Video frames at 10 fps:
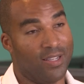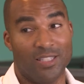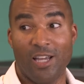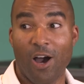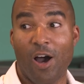is
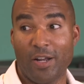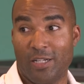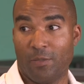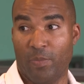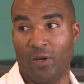the
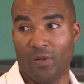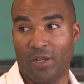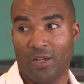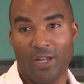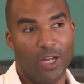audience
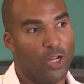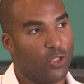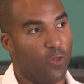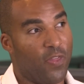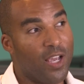building.
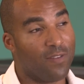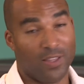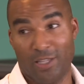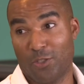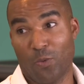So think of
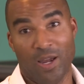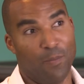it this way.